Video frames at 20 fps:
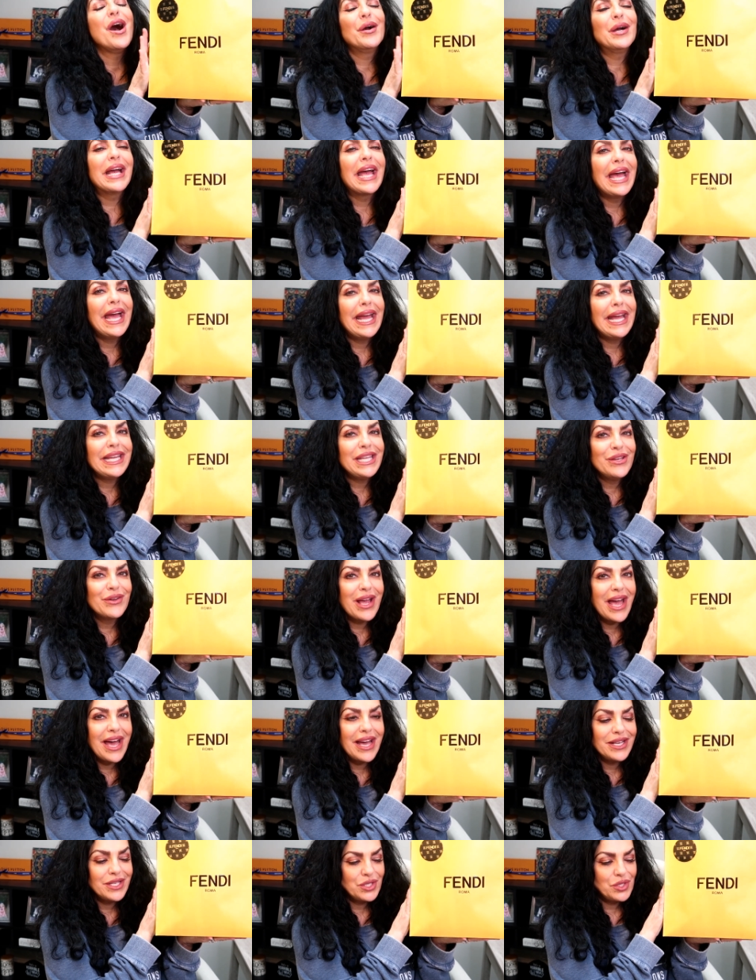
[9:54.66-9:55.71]
Okay, you
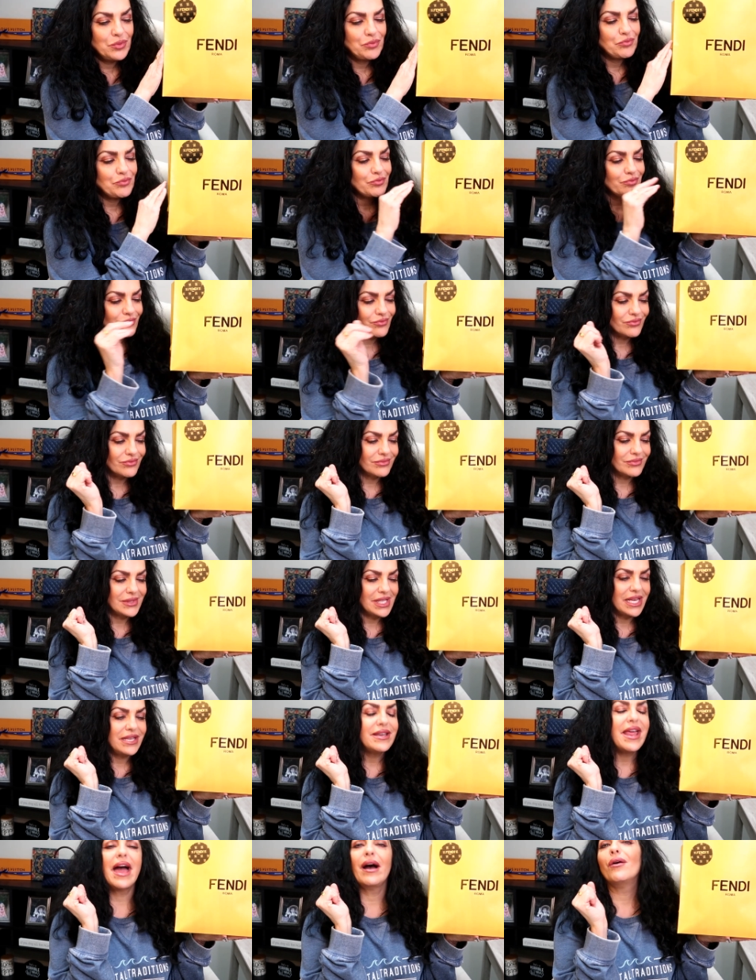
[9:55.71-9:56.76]
guys.
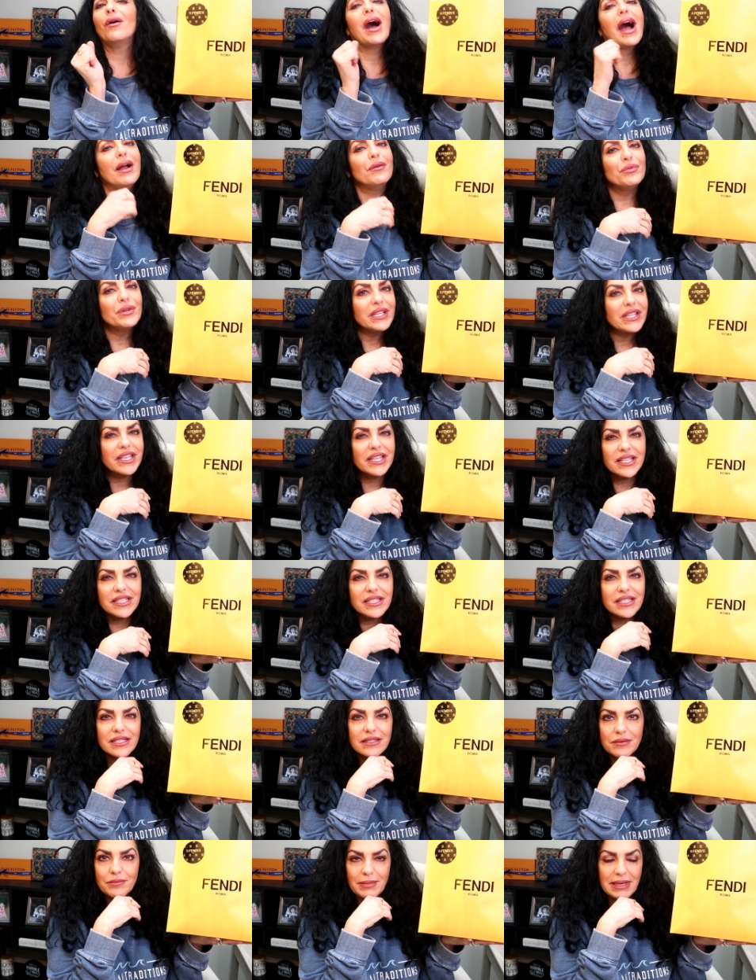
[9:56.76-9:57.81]
Now, I
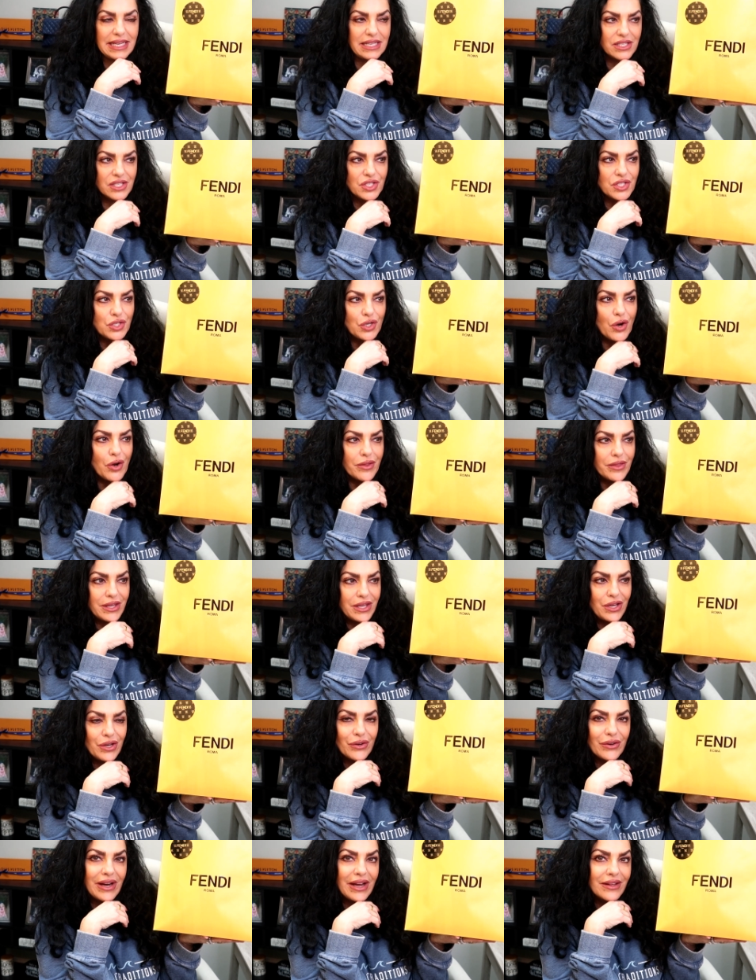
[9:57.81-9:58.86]
really didn't mean to start the
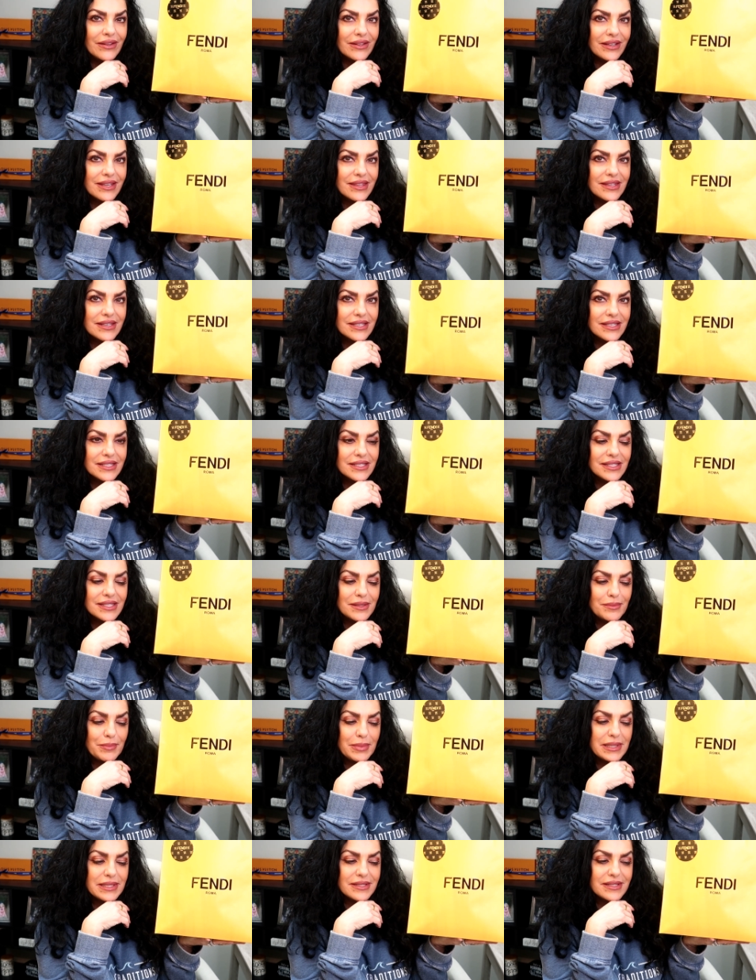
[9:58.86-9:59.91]
year out like this,
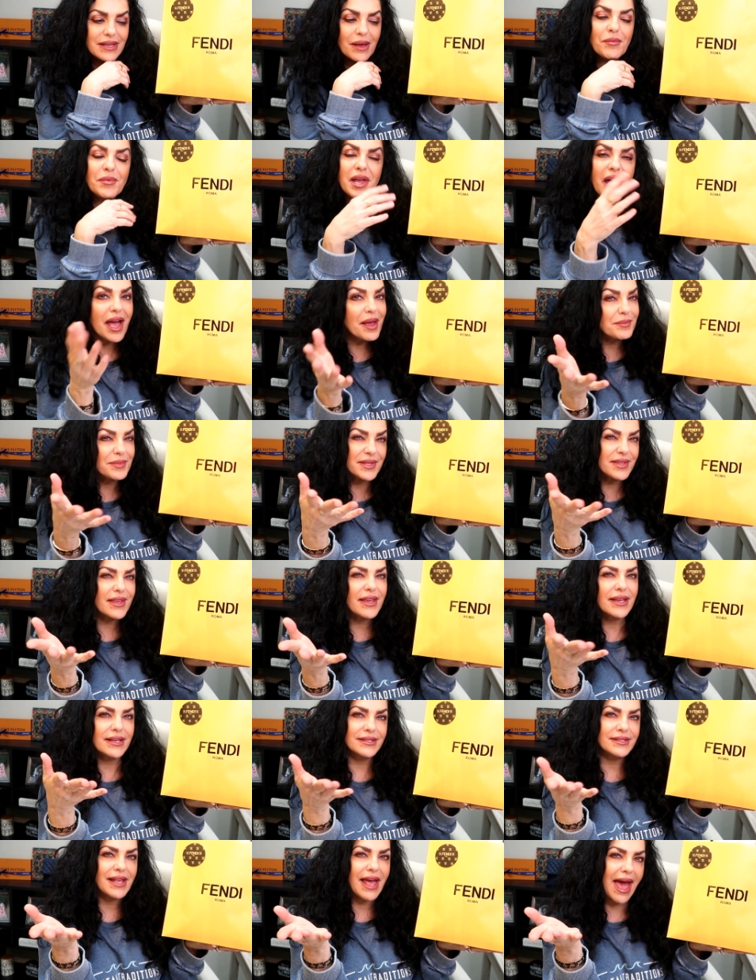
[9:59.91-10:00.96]
but sometimes
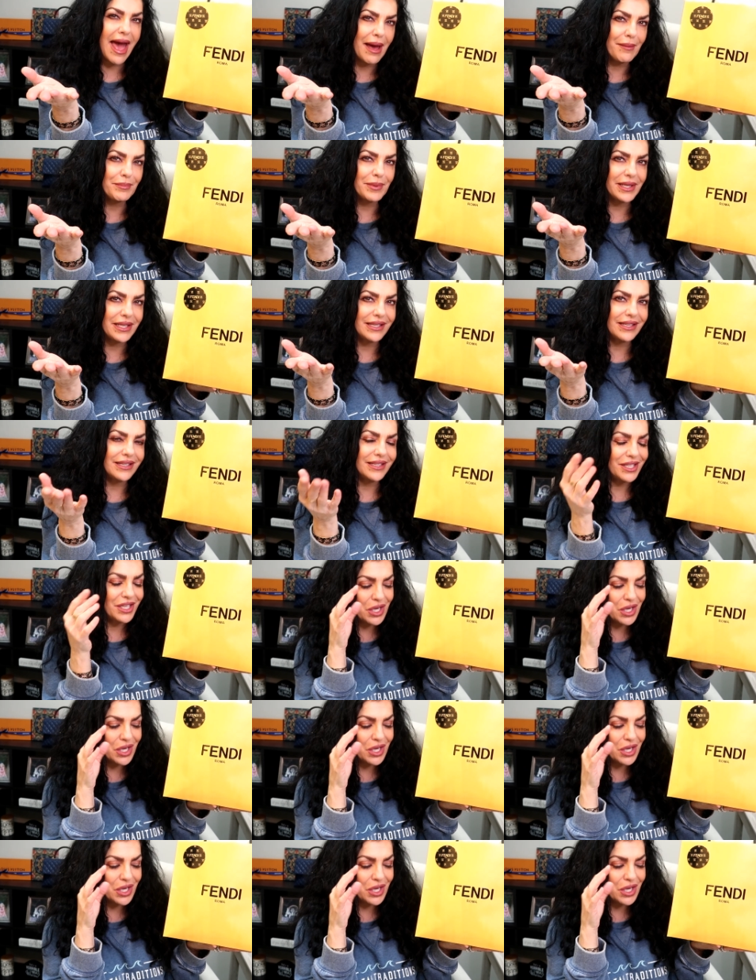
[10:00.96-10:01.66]
things happen.